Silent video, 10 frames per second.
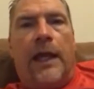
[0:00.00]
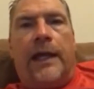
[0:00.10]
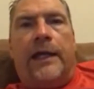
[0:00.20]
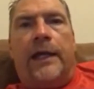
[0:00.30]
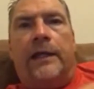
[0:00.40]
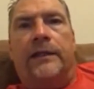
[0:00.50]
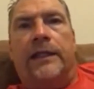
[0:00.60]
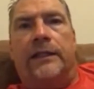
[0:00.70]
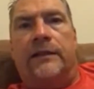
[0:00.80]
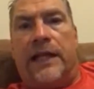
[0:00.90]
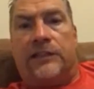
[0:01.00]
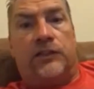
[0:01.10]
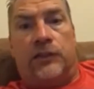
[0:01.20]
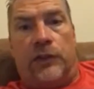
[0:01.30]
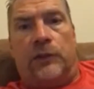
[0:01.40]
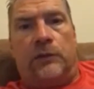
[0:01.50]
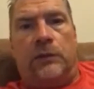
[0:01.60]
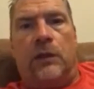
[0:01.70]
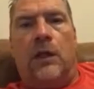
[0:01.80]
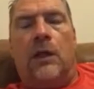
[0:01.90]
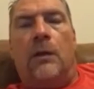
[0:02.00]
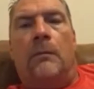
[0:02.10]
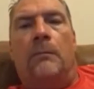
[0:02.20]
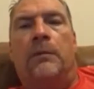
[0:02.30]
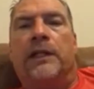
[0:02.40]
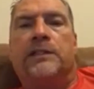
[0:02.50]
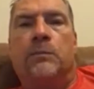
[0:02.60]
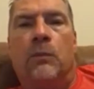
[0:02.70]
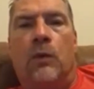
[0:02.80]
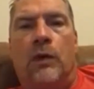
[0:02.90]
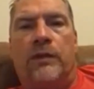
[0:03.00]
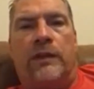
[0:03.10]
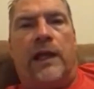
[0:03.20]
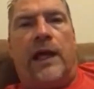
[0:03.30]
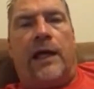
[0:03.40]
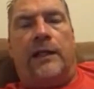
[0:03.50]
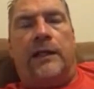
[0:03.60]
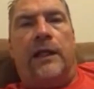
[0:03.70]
and that's true, but it's more than that.